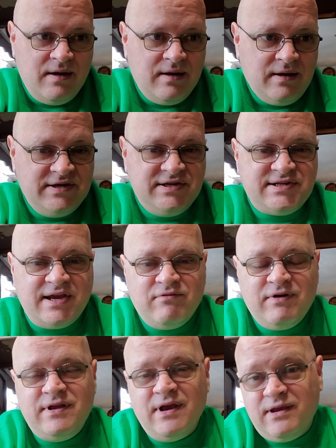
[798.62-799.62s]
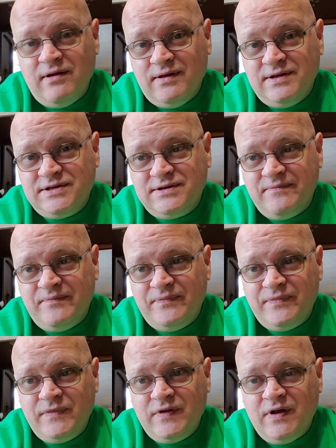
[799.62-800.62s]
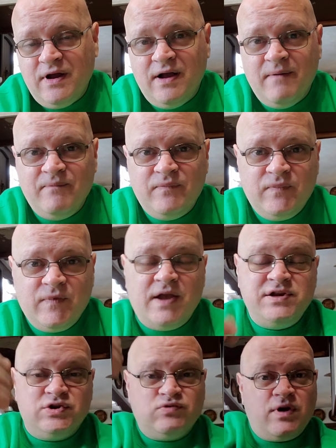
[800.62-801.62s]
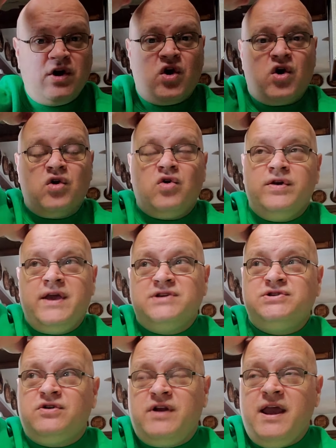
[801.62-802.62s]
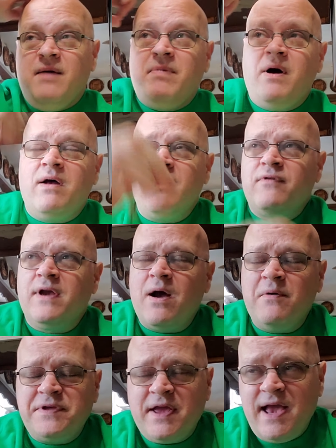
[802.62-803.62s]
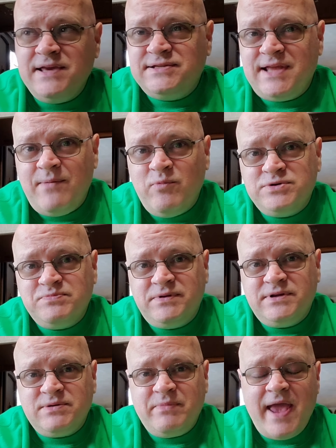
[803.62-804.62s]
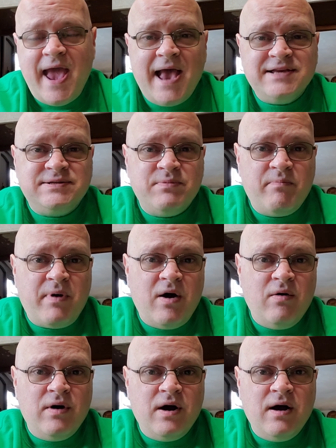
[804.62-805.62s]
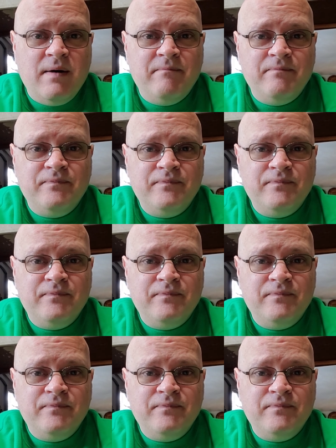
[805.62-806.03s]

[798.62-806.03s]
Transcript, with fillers: because it's like ridiculous. Uh, I just read an article yesterday about I forgot what the guy's name was. somebody asked him about um,